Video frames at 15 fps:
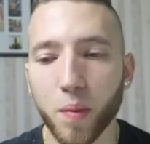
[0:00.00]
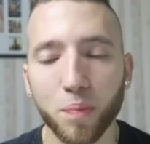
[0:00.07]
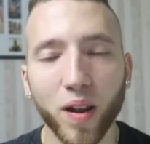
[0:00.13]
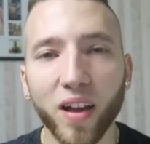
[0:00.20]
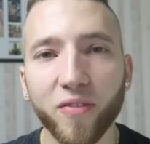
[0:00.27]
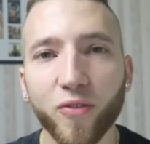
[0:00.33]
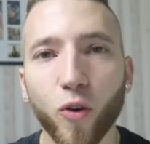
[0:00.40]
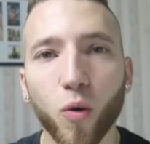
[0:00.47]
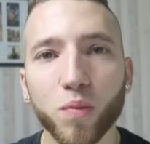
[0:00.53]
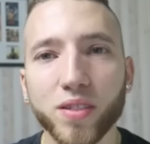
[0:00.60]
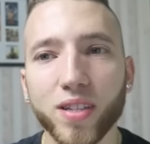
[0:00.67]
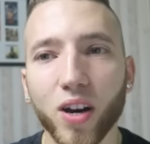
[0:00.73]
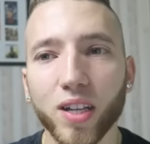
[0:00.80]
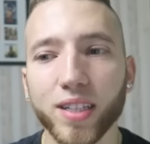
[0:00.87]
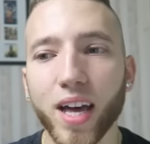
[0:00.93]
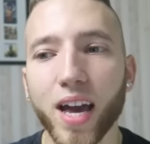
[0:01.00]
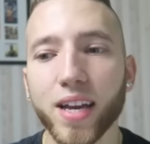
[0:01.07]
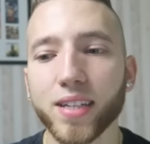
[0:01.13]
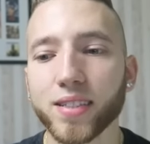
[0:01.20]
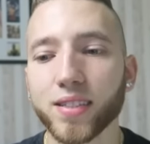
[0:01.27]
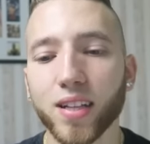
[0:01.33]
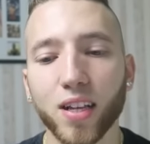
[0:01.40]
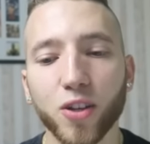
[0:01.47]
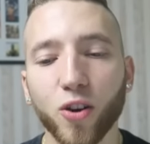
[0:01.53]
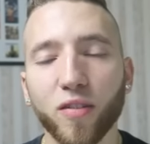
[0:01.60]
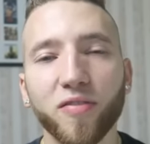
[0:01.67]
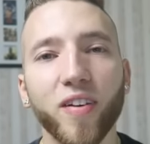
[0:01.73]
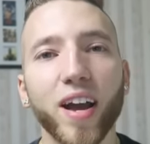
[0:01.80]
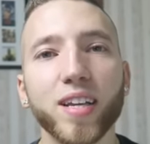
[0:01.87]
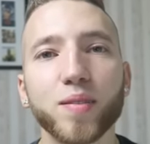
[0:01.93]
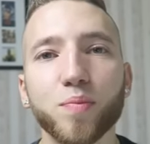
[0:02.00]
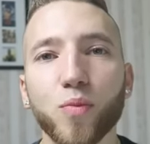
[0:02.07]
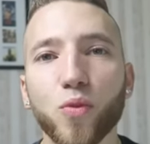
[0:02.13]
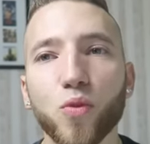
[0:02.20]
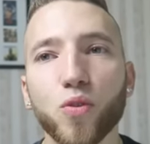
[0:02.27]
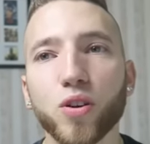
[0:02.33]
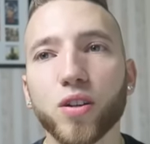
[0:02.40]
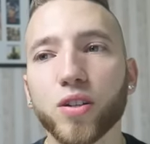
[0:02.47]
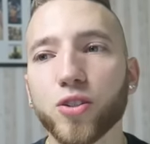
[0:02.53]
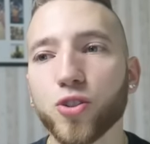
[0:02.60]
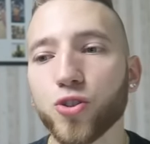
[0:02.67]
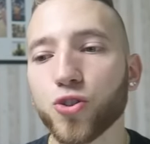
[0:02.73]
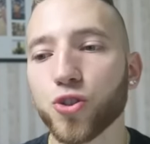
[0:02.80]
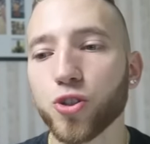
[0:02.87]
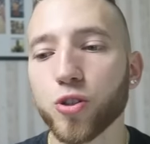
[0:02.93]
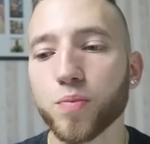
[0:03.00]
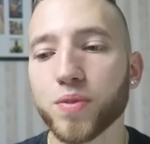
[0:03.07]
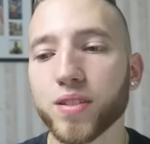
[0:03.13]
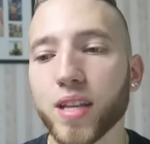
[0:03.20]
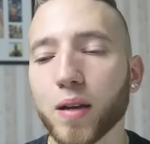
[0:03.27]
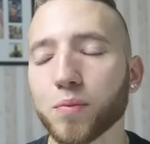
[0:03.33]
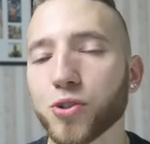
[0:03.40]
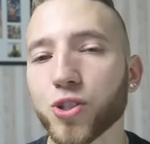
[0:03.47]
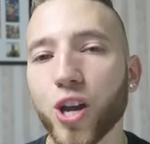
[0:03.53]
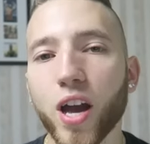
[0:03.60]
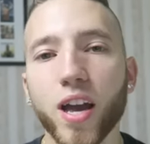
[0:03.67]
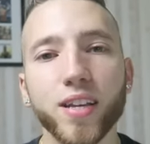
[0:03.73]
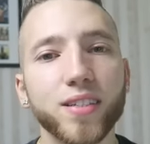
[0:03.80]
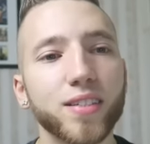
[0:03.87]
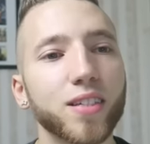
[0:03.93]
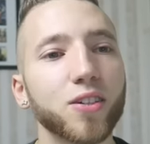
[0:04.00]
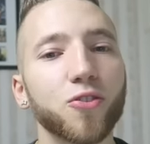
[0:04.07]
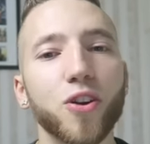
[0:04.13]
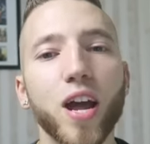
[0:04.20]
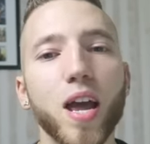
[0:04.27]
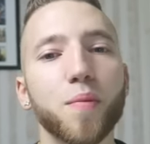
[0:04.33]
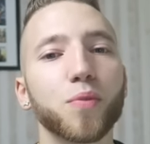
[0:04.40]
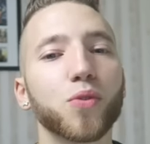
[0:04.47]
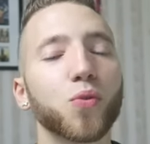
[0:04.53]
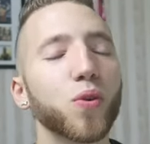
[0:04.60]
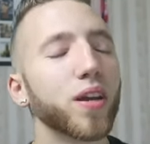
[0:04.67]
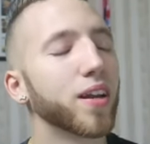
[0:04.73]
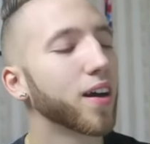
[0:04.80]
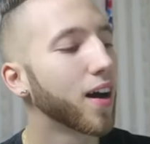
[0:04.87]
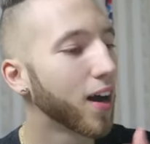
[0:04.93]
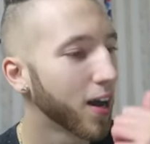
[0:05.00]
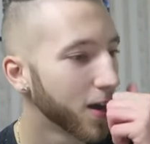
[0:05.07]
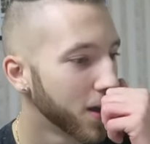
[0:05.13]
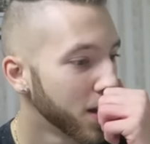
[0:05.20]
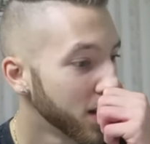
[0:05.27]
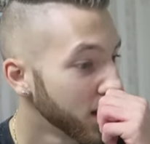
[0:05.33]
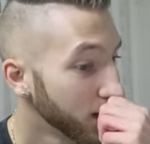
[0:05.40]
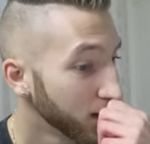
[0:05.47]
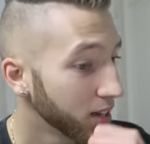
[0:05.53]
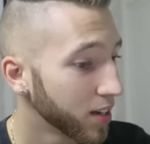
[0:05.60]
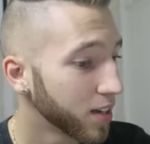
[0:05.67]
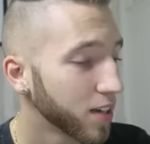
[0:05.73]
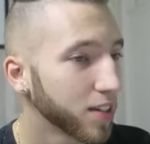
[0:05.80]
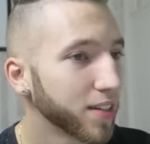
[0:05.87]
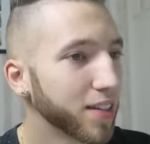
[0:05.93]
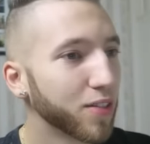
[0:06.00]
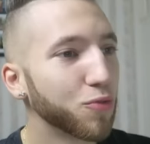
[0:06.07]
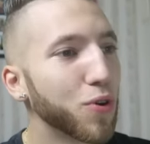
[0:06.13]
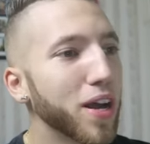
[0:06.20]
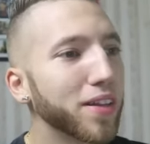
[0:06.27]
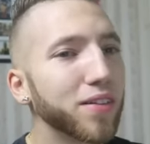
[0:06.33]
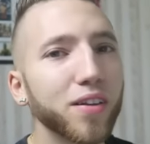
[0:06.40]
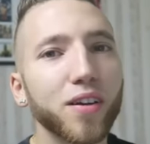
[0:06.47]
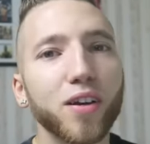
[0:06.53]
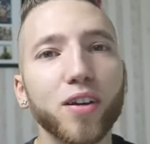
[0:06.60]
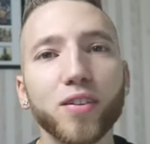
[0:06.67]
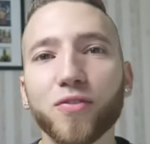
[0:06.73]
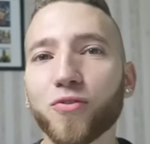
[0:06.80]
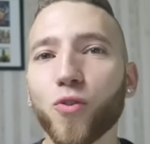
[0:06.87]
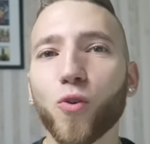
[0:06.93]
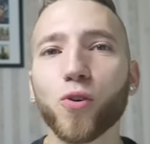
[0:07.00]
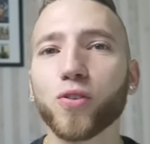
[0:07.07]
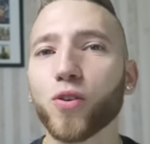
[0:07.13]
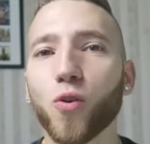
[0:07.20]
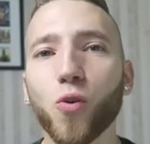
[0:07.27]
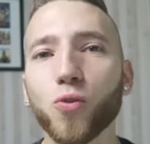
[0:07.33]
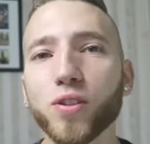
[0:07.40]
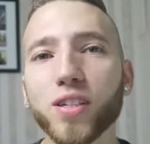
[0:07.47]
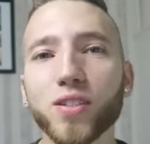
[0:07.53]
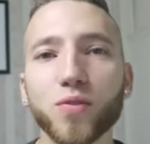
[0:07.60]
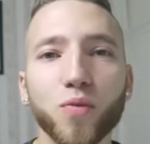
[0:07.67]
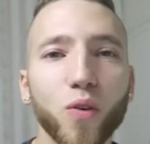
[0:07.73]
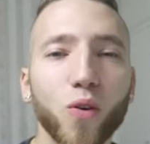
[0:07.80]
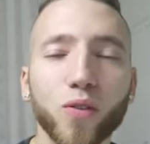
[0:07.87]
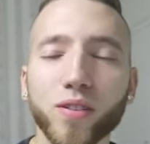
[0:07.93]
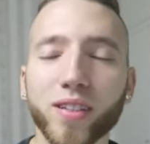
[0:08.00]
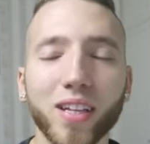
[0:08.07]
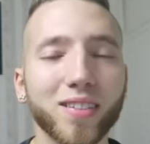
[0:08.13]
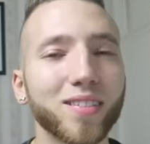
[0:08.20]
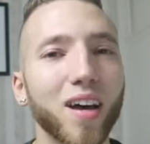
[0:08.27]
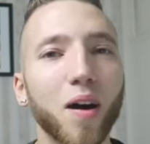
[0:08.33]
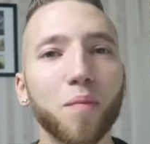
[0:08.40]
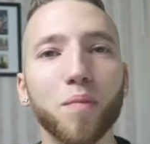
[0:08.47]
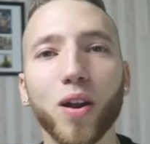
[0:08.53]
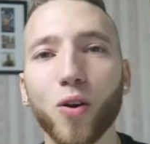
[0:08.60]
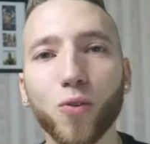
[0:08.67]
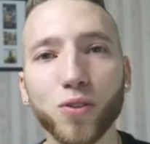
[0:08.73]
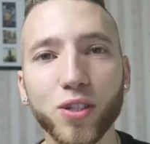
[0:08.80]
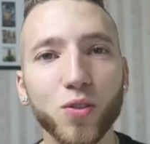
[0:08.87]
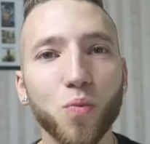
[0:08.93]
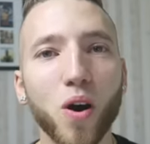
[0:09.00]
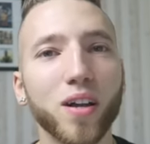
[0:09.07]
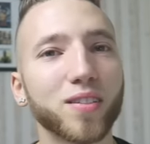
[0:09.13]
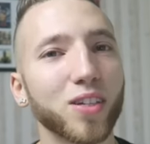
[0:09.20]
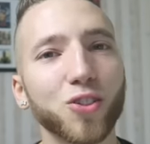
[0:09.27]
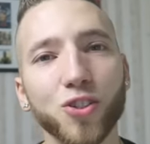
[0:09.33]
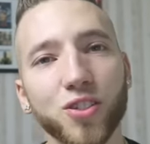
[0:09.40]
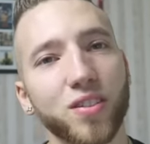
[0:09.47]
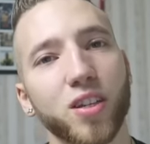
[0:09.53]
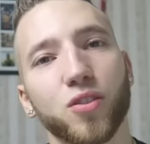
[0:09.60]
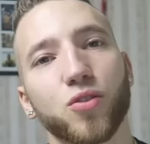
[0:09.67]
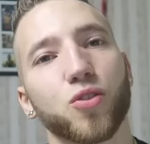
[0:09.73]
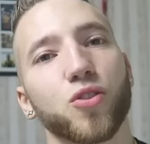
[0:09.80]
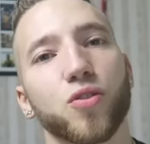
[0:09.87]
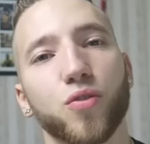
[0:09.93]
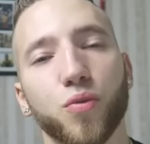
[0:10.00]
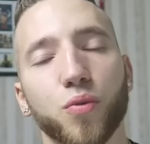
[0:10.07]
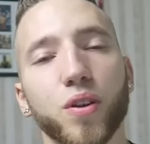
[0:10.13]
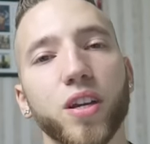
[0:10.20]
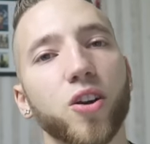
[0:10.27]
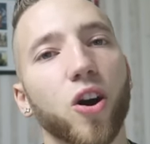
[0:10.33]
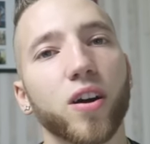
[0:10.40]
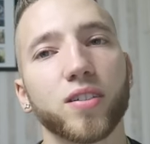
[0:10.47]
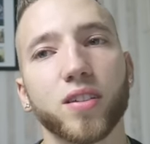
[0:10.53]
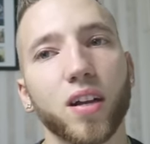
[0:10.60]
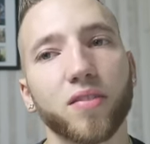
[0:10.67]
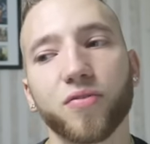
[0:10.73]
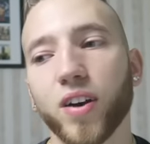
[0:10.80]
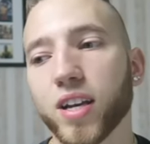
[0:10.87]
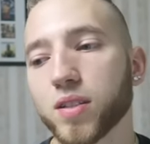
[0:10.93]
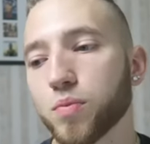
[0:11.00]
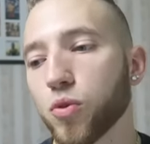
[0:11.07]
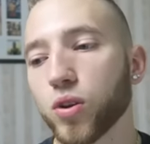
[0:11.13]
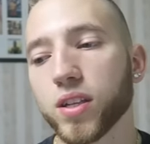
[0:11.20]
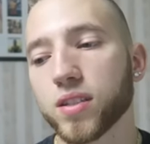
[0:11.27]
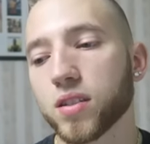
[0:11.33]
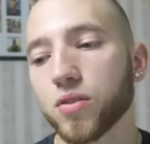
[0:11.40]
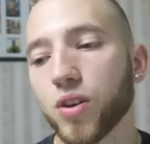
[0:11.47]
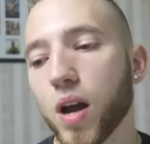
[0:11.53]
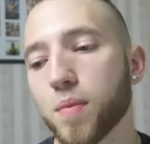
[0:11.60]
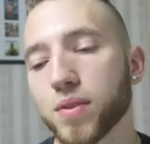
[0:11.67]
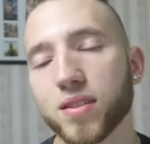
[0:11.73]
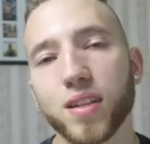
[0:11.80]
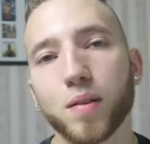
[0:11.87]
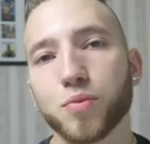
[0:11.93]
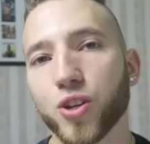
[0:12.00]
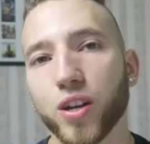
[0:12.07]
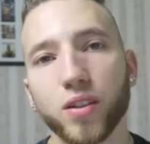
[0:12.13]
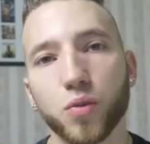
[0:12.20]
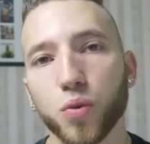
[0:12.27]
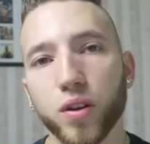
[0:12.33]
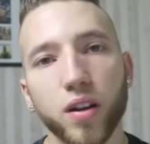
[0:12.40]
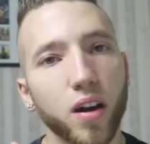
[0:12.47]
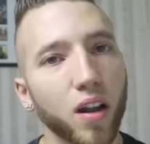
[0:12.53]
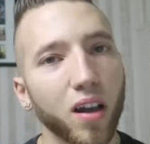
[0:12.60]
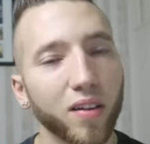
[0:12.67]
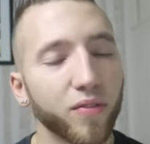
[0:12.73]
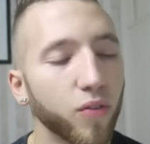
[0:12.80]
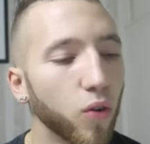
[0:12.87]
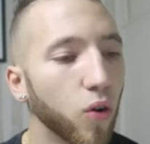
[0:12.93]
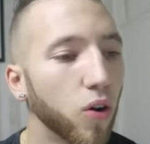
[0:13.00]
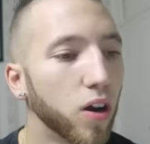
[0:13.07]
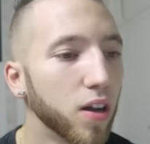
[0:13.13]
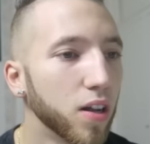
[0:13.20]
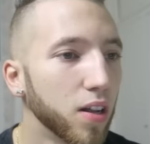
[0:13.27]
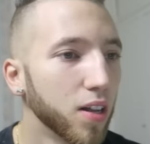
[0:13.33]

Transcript: platforms nowadays. Like, you got Facebook, YouTube, Snapchat, Instagram, Twitter, Reddit, for all these. Like Tumblr, all these ones, I just stick to three guys, like Facebook, Instagram, and Snapchat, and Twitter, like four.